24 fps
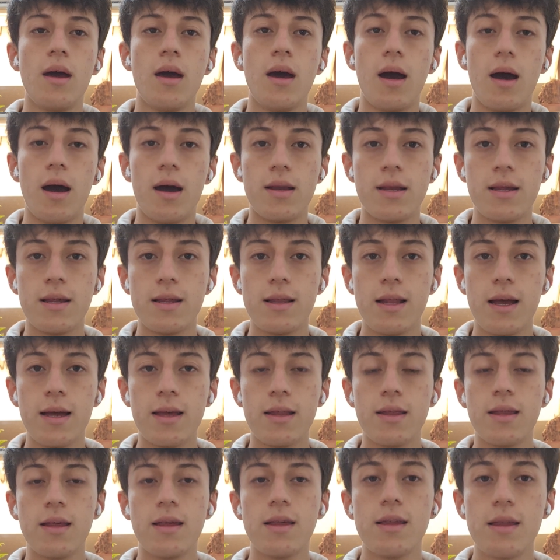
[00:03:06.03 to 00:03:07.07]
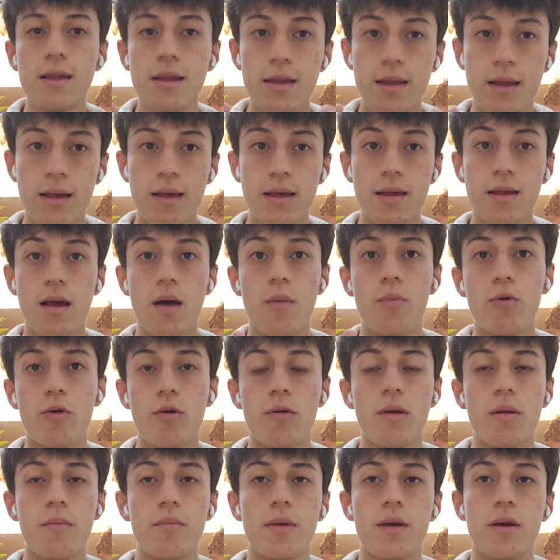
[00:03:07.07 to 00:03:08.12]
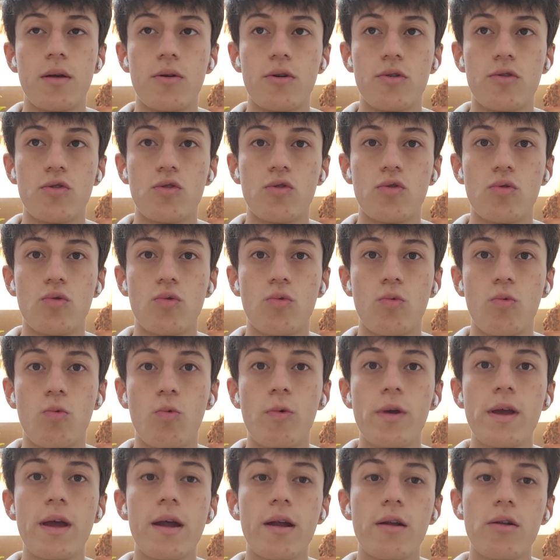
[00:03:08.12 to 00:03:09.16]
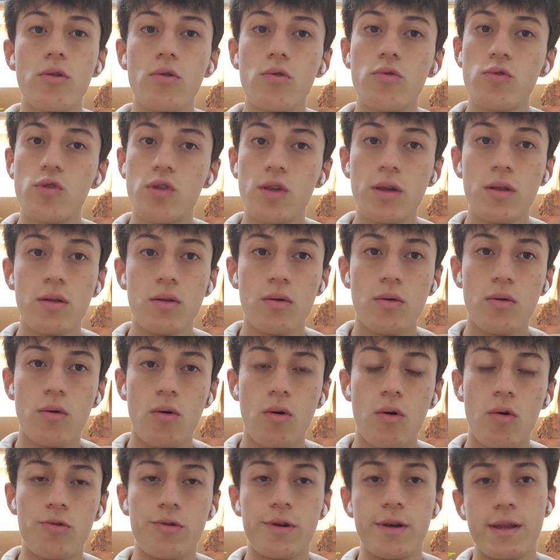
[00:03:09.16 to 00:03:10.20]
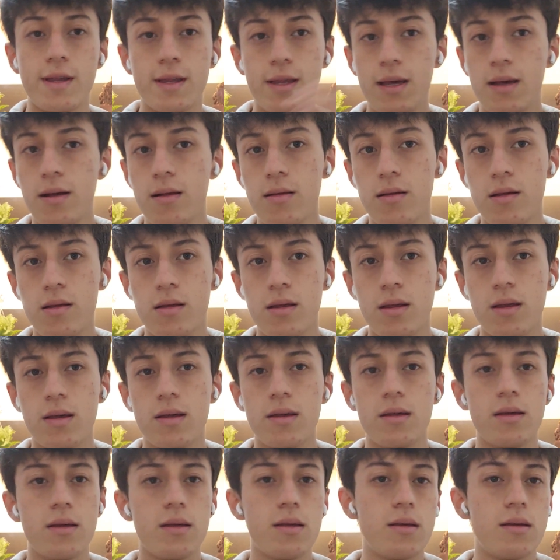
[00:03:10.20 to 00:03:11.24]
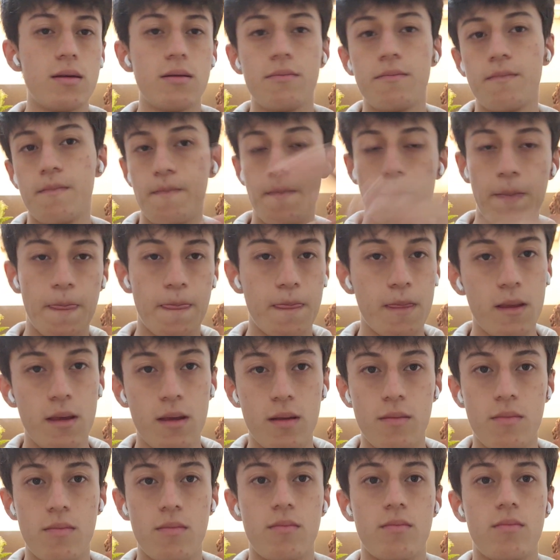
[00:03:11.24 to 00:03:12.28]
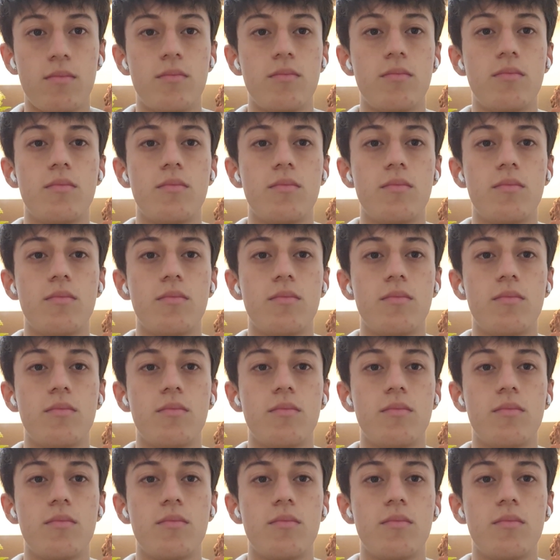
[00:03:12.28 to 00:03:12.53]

And it's like this is a problem because we are losing our skills in